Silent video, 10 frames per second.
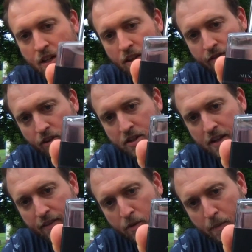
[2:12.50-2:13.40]
the first
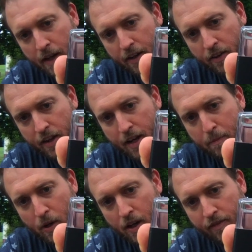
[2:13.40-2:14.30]
ever bottle that I
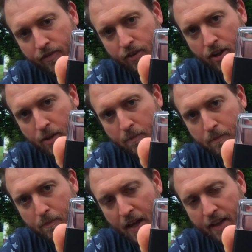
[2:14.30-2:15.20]
bought
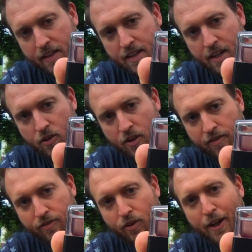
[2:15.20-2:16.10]
from Alexandria
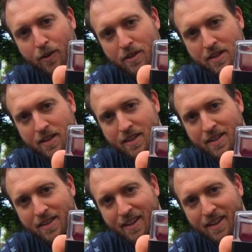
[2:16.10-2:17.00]

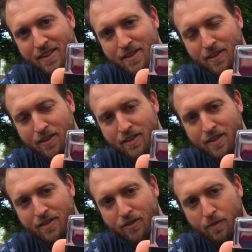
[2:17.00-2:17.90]
Fragrances. So this
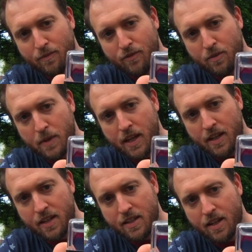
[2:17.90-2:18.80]
is from
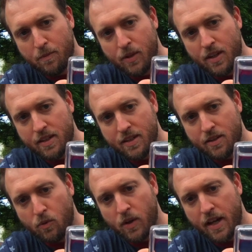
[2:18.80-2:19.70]
Hanny's company. This is
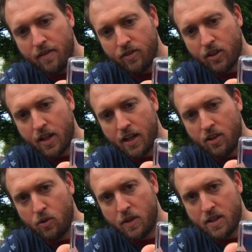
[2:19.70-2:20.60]
Hawaii
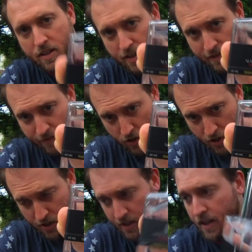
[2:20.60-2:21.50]
Volcano, which is his
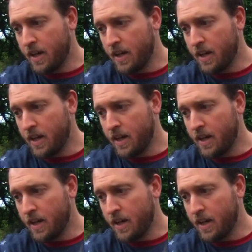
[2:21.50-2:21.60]
version